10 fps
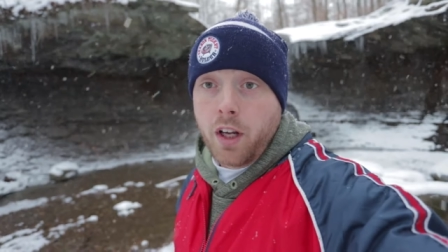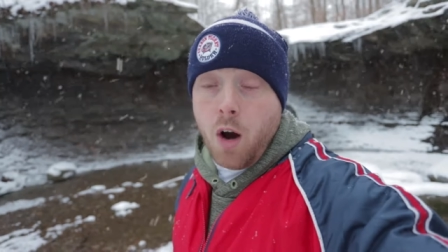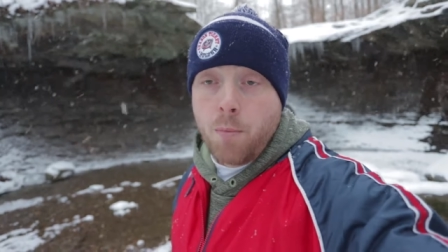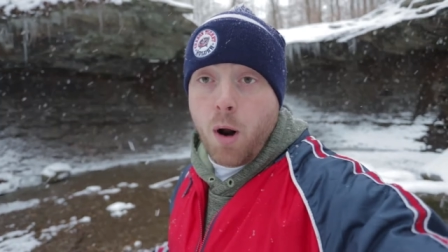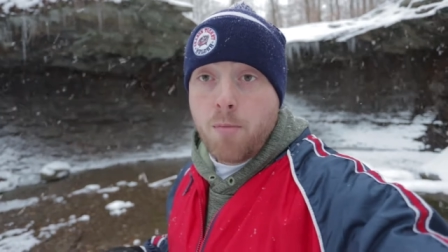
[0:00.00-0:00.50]
to
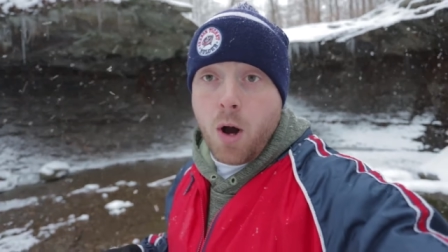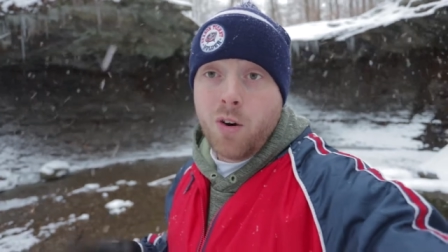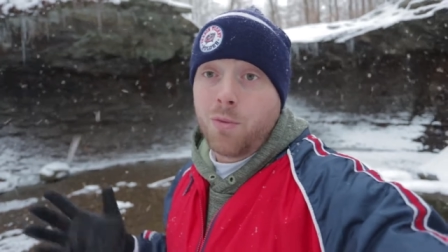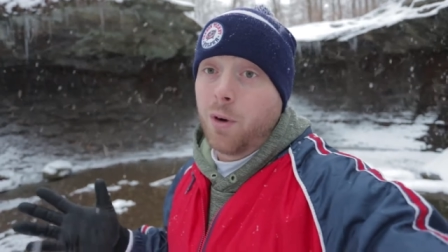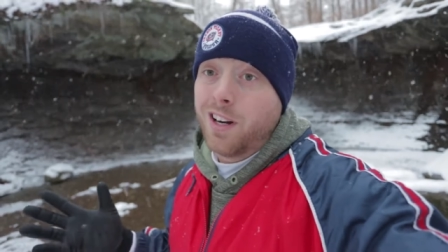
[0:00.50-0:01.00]
GoPro
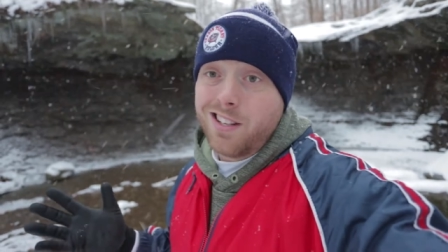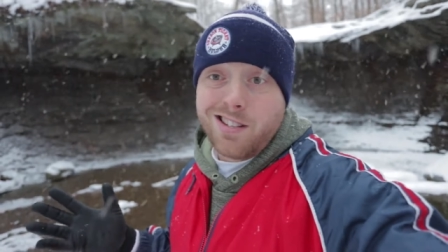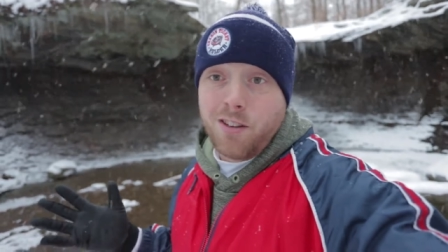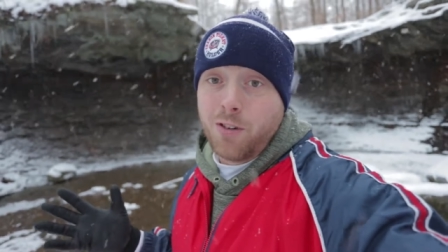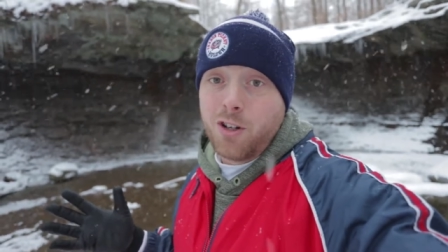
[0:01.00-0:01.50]
mode. We're gonna, this
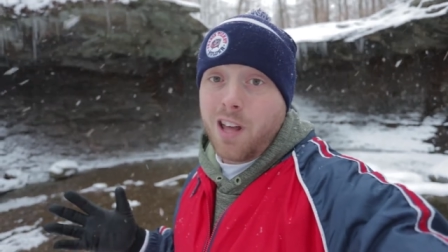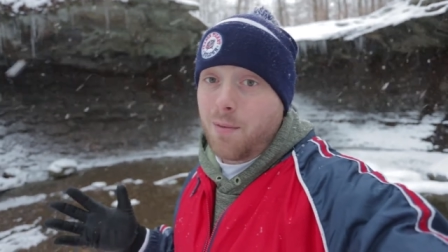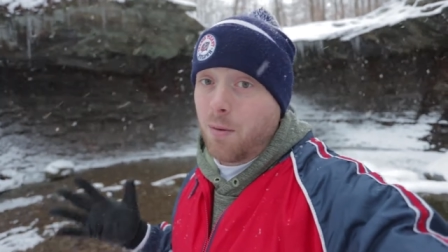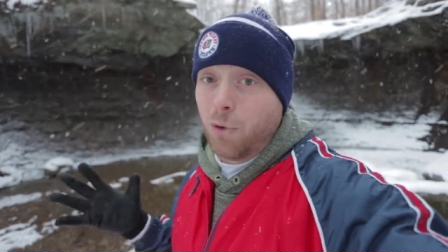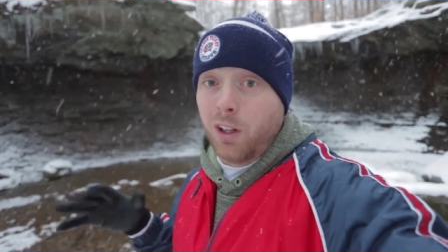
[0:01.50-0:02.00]
is the first
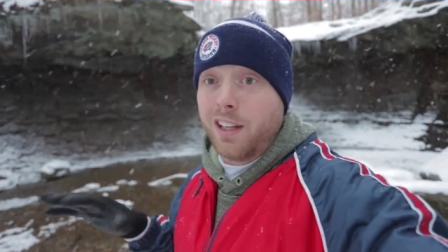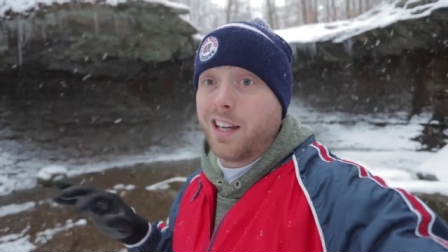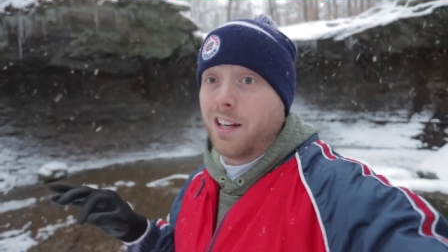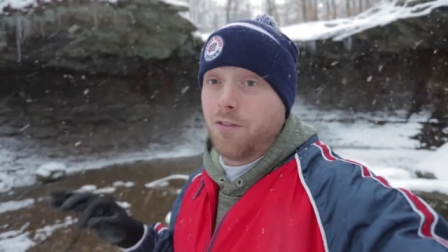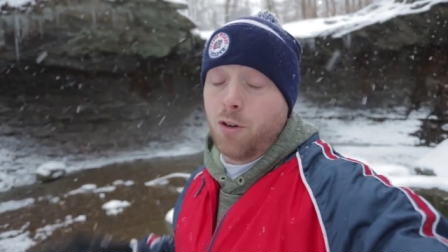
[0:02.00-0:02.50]
time I'm really
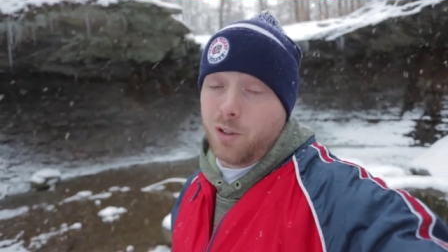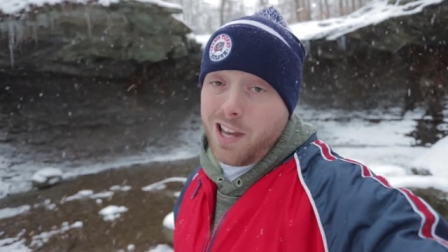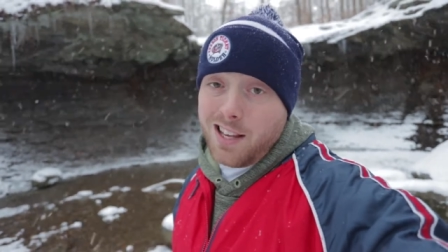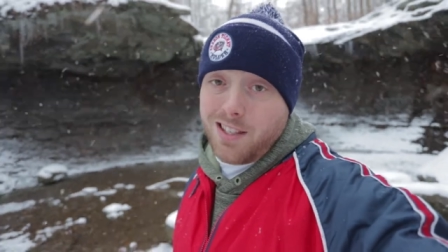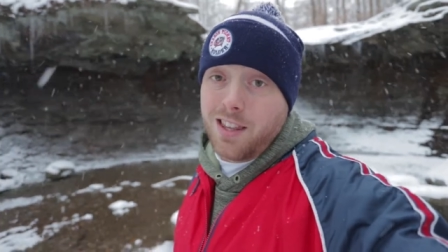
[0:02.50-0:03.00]
getting a full
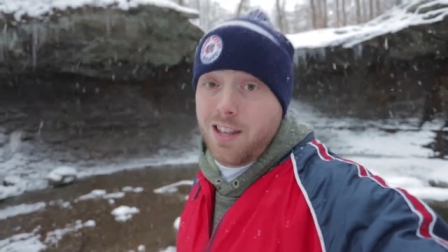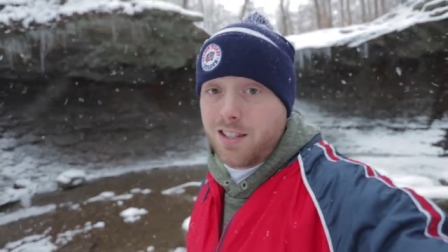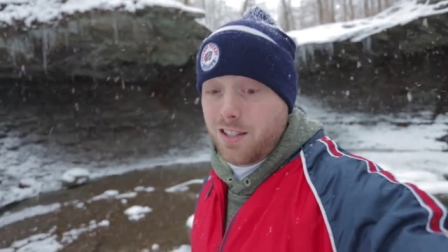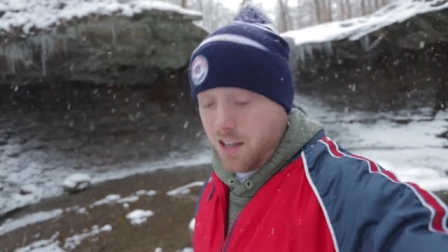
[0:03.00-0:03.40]
test of this.